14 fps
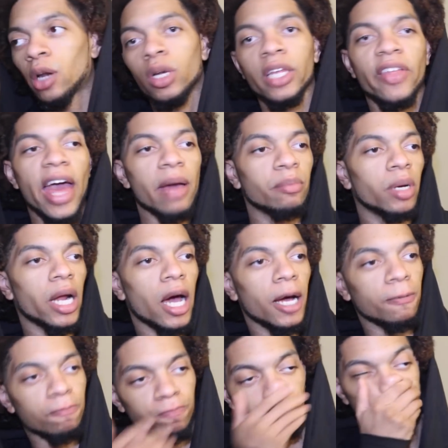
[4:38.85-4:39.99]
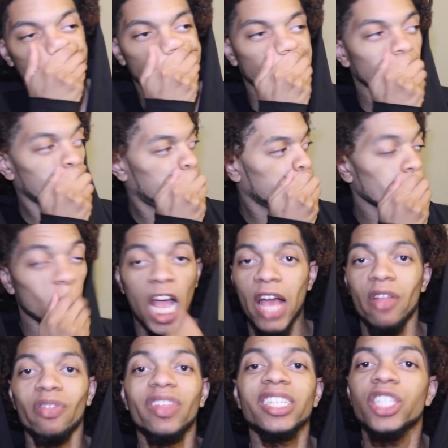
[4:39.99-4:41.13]
only that, but
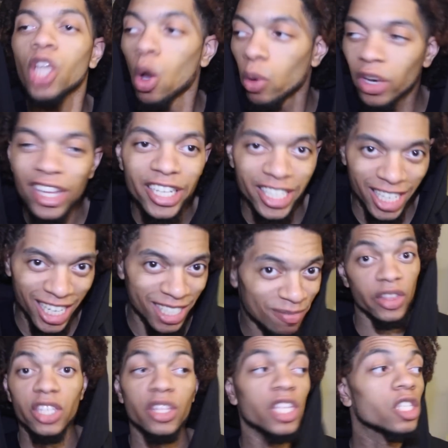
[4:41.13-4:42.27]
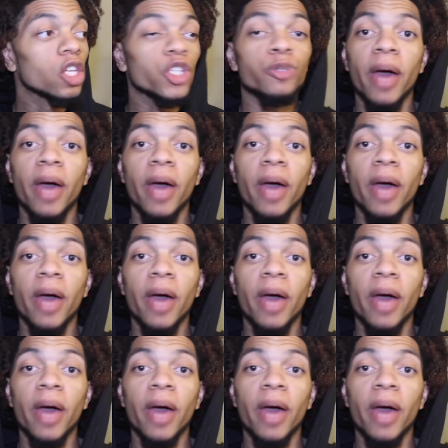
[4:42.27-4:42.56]
this don't look good. This looks